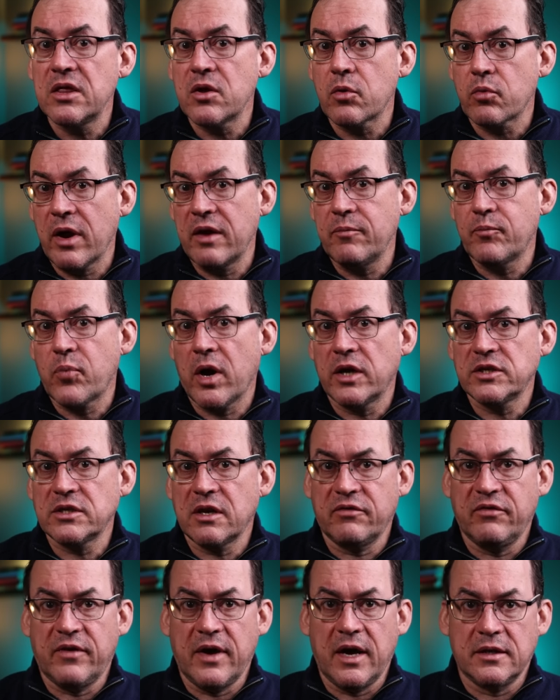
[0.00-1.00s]
in the right
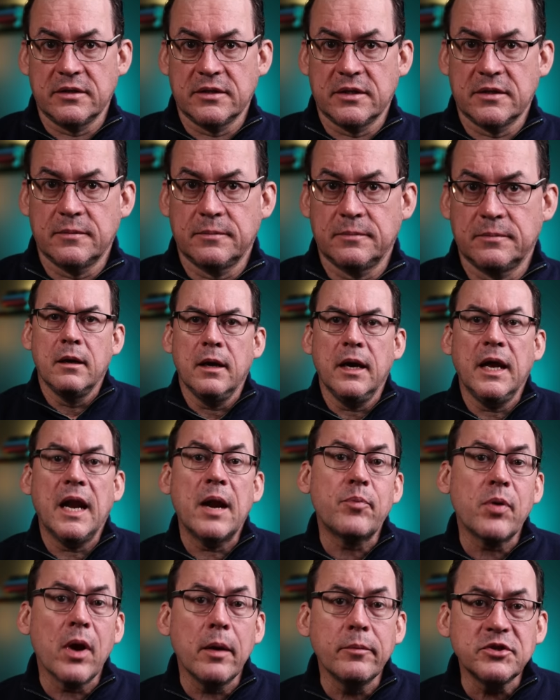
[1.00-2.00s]
project files. And
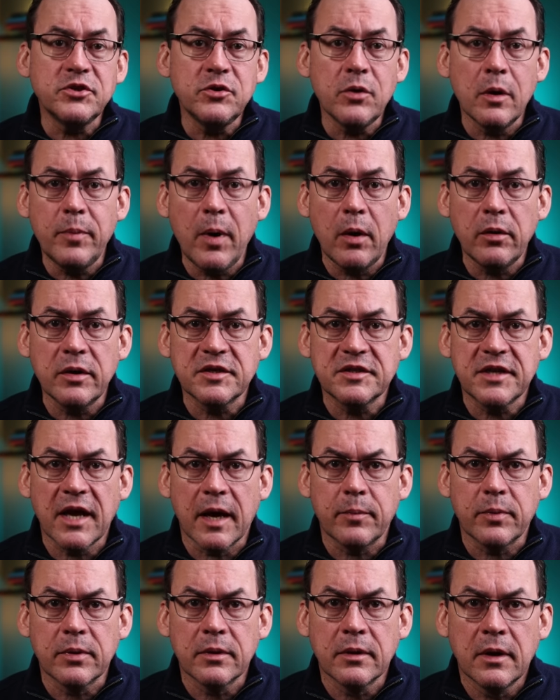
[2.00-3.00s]
I promised you a bonus
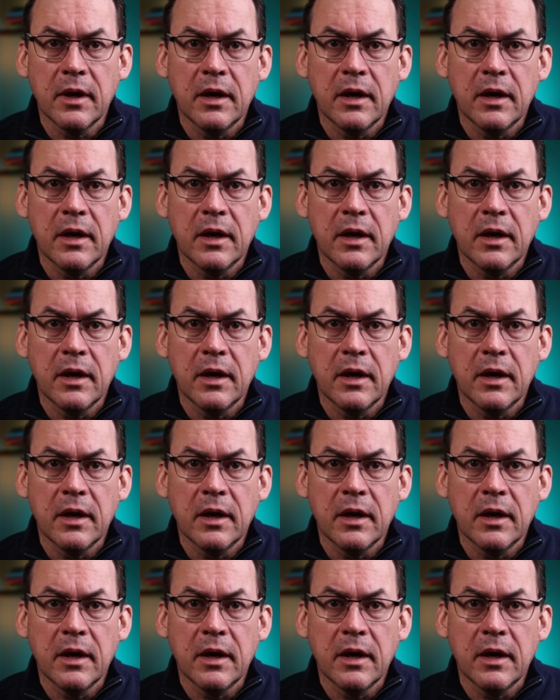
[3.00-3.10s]
tip.